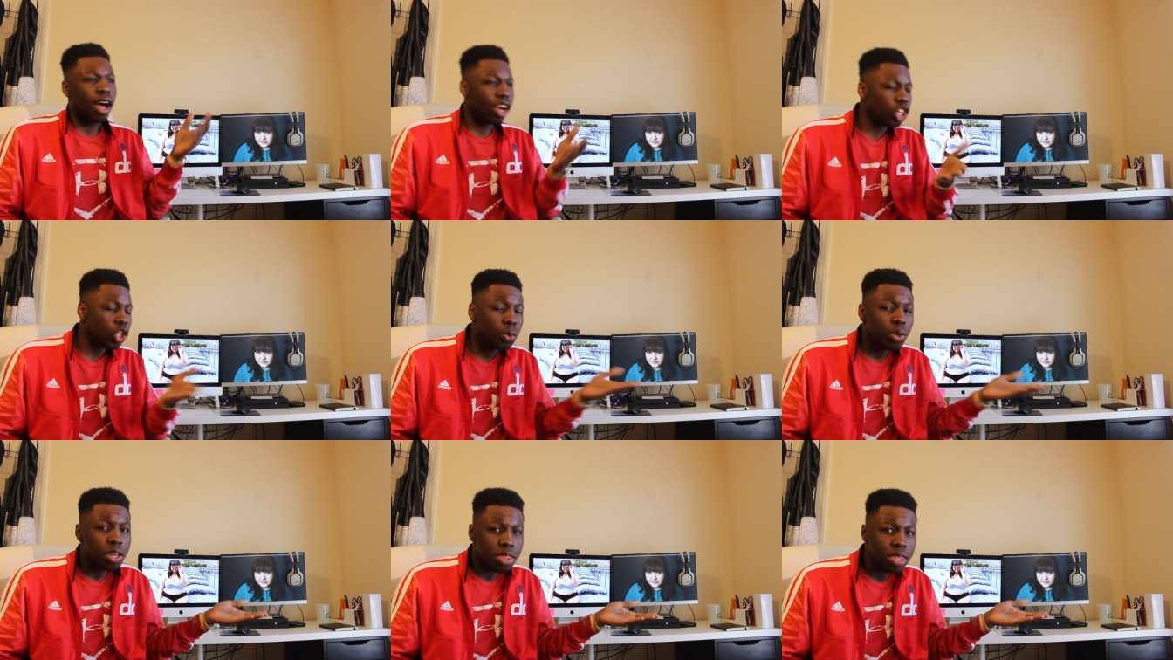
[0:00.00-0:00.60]

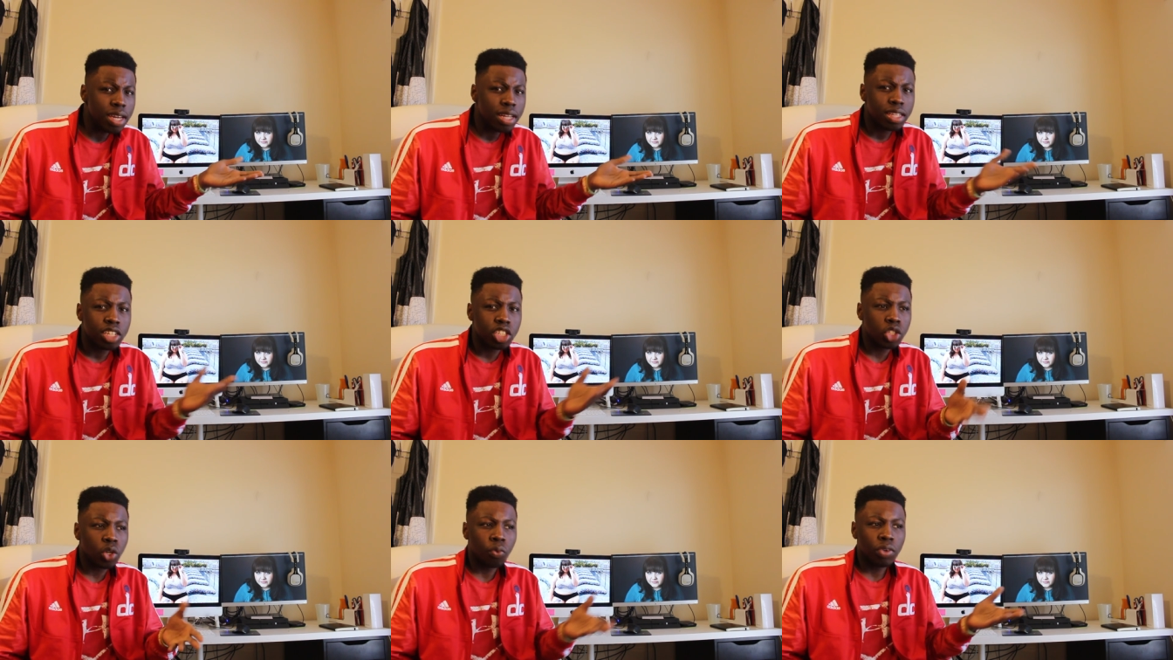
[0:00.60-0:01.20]
you would think
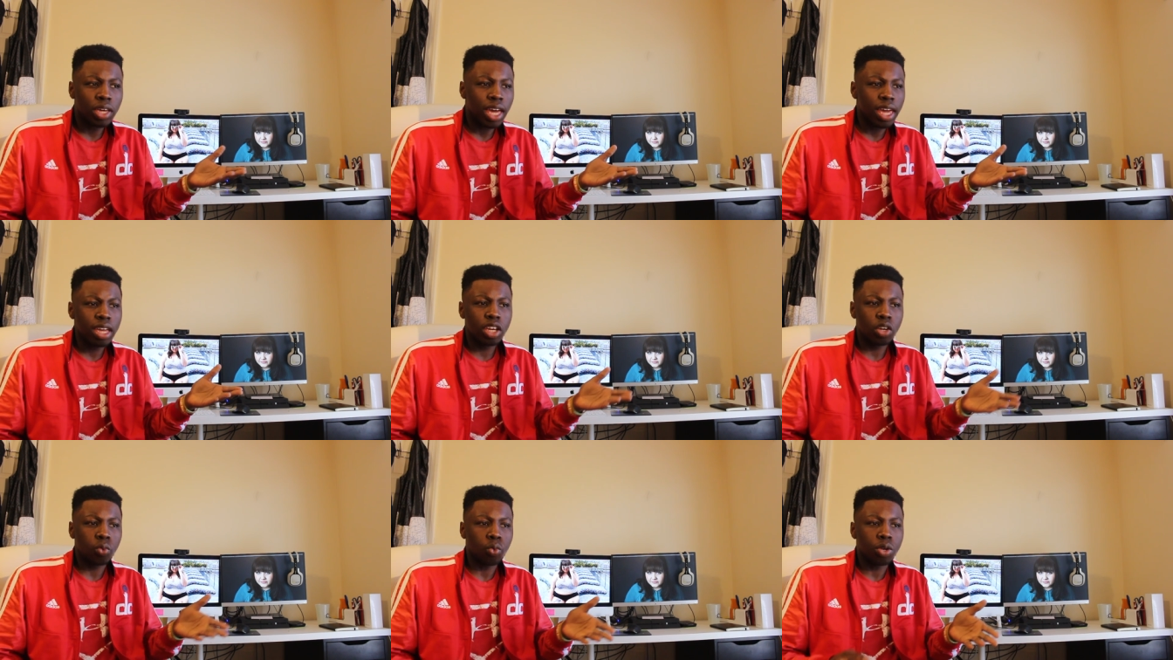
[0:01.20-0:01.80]
that Sofie
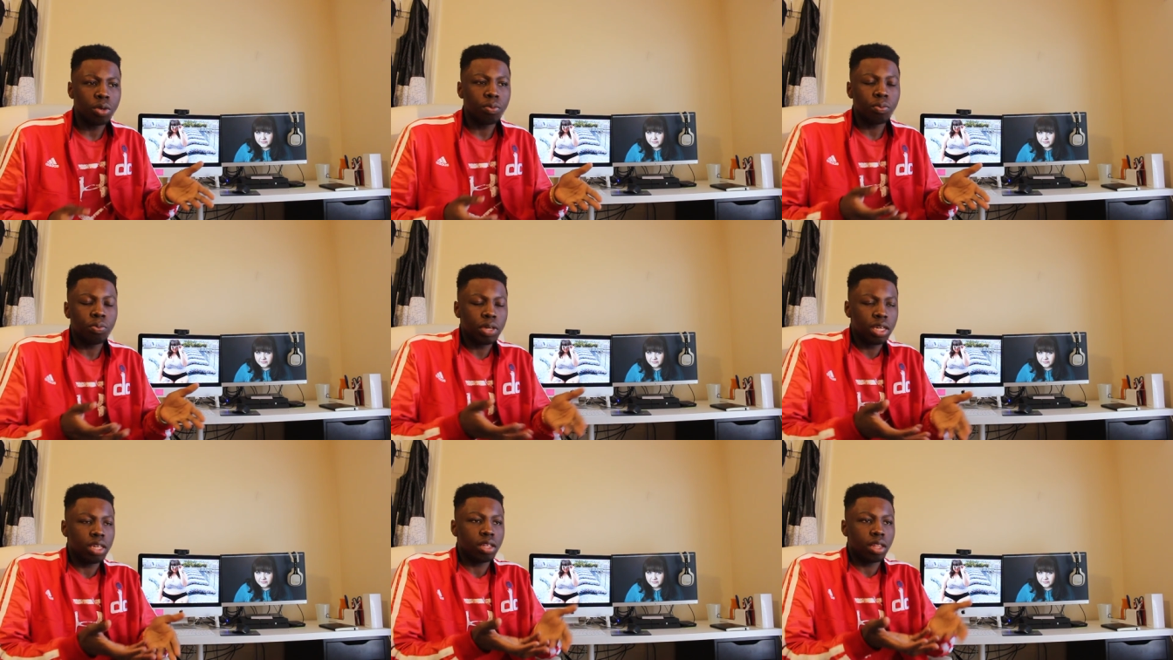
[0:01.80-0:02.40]
Hagen would
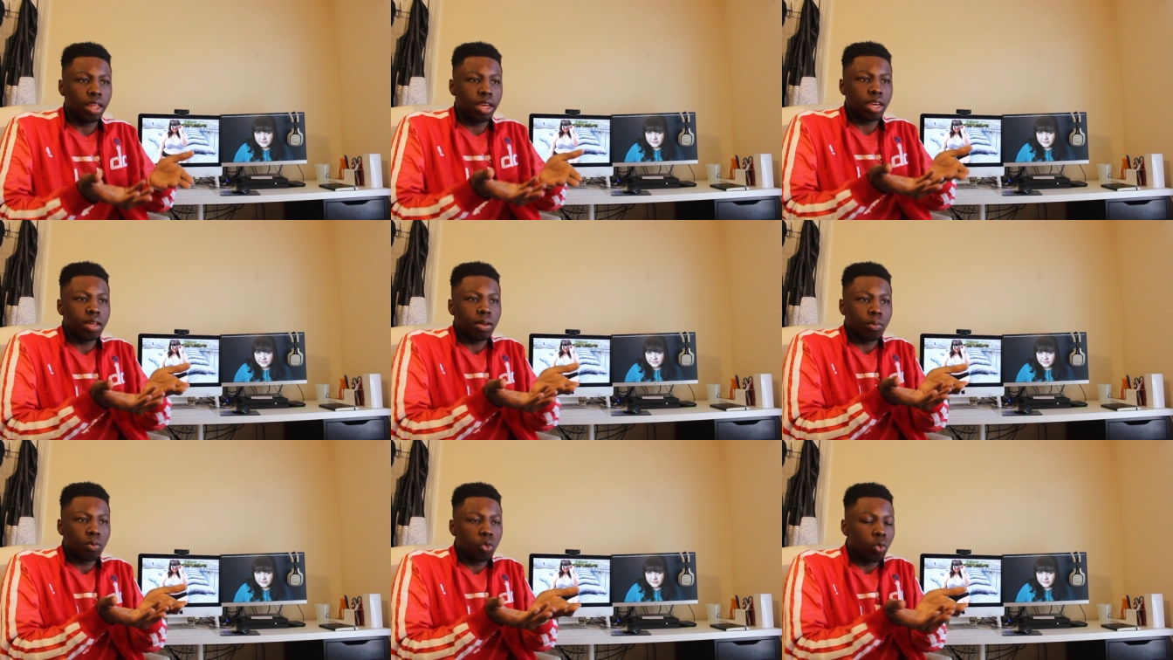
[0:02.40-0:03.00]
be
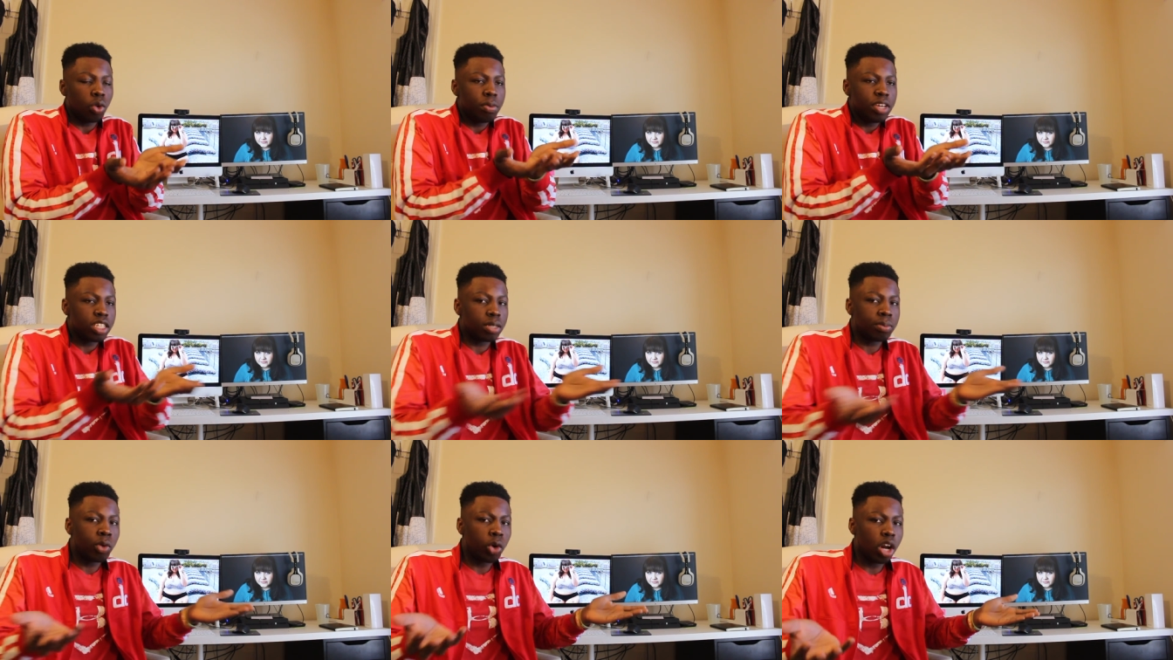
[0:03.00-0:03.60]

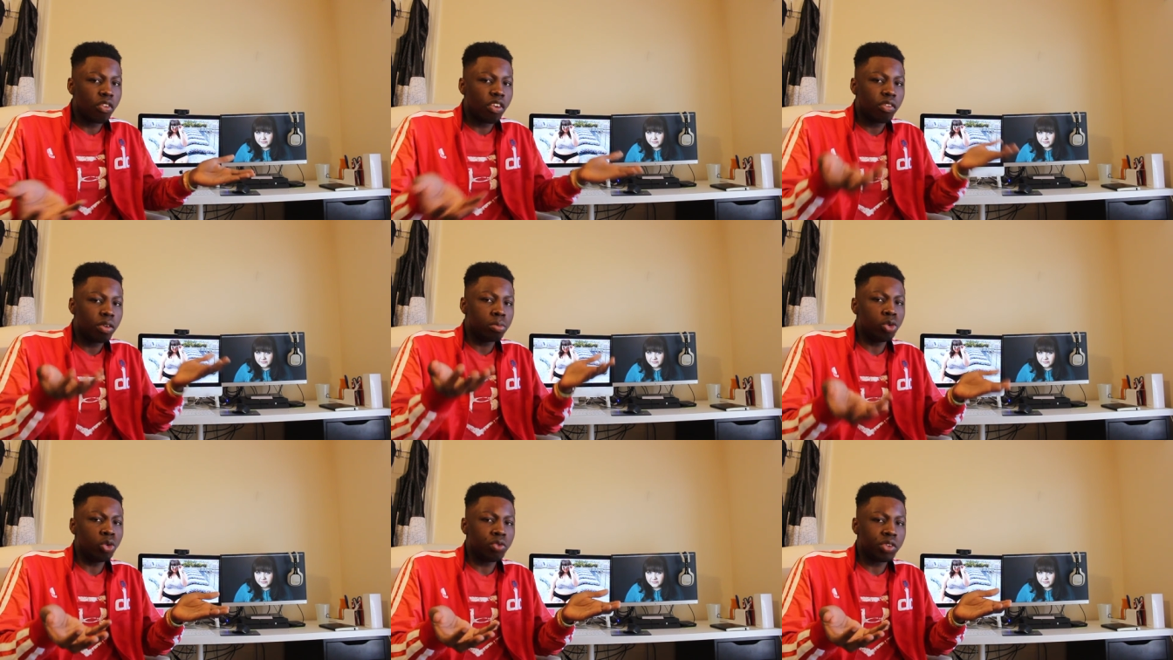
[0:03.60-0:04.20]
supportive of a
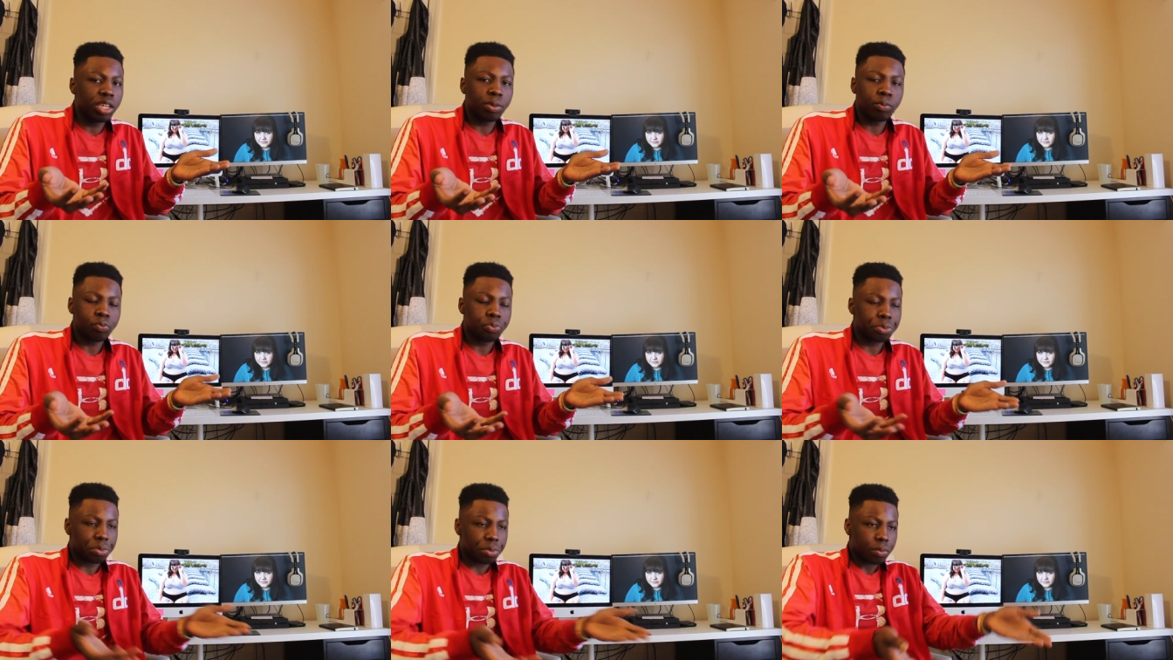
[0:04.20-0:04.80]
movie
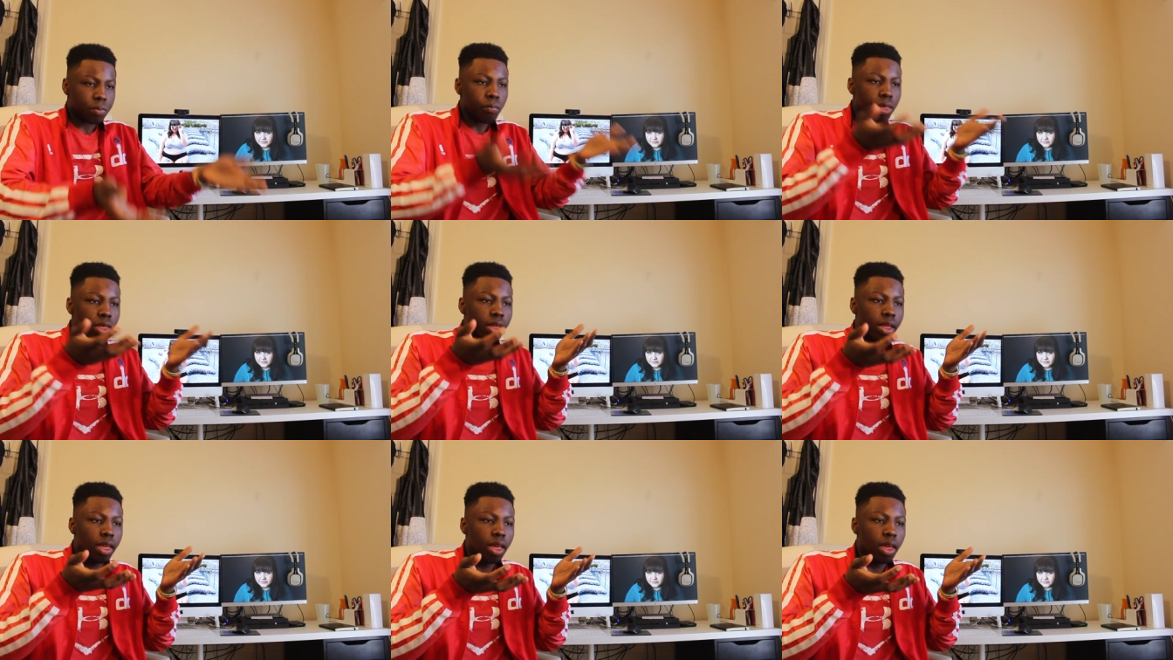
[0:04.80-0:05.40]

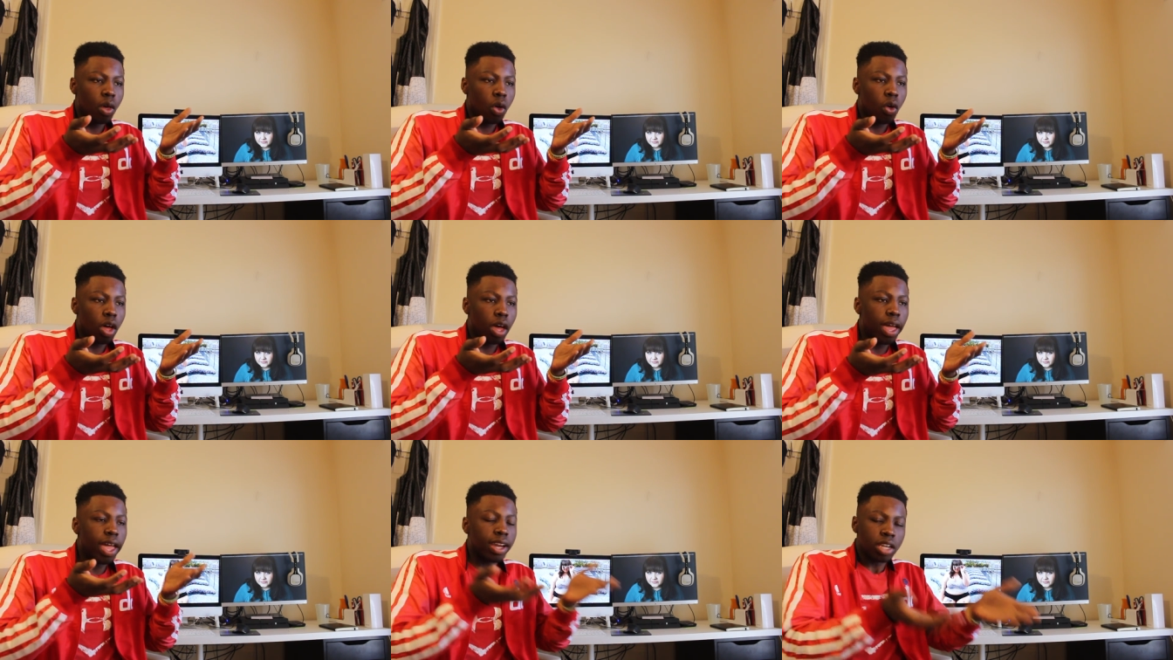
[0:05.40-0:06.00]

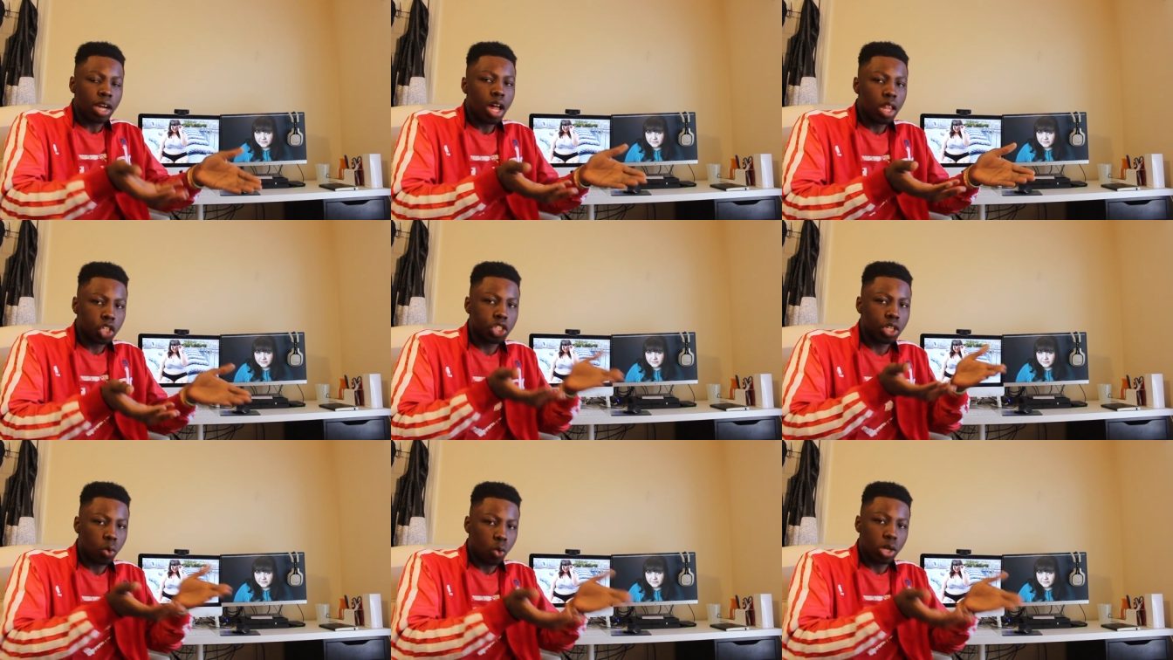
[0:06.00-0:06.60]

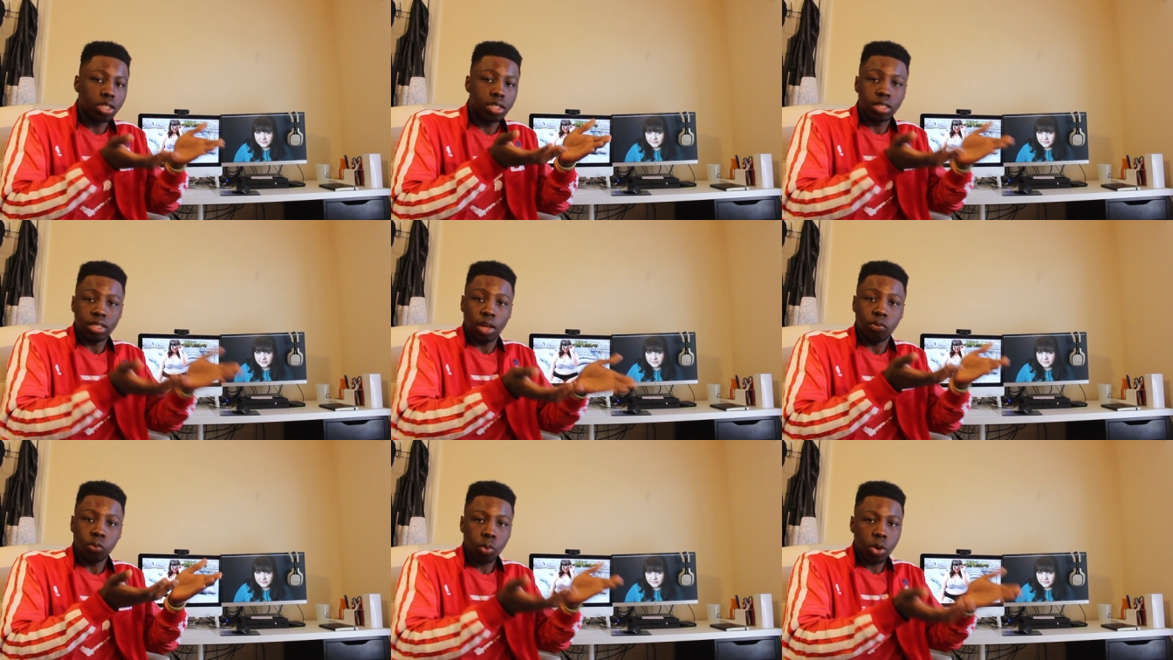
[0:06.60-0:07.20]
acknowledging one's
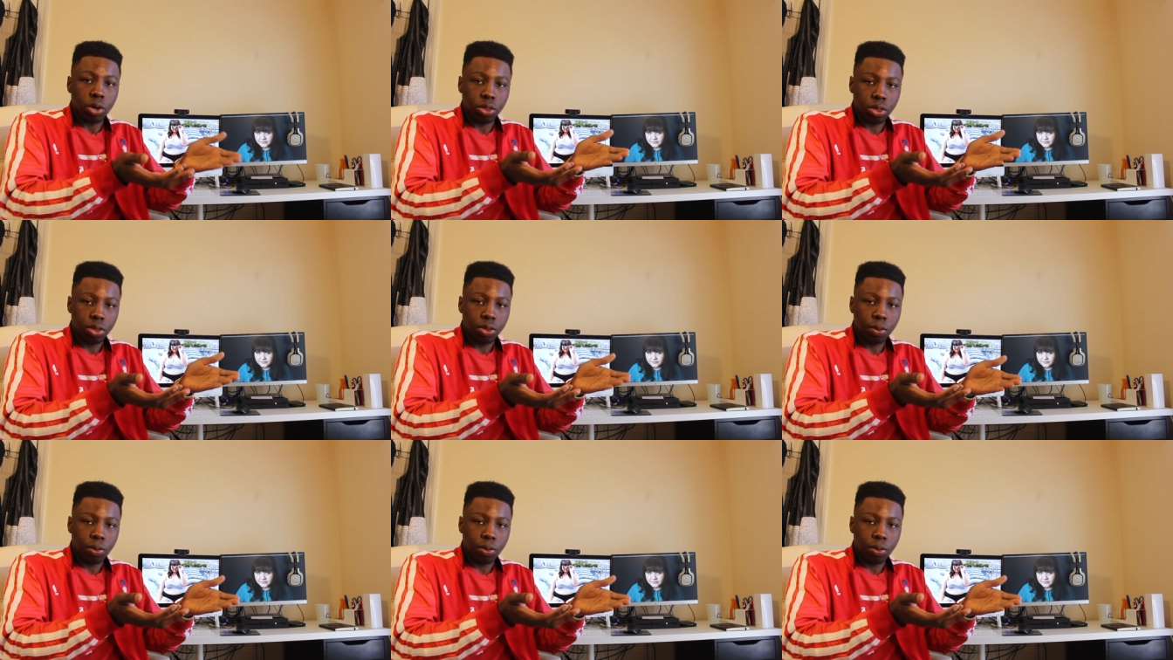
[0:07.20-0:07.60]
self-worth.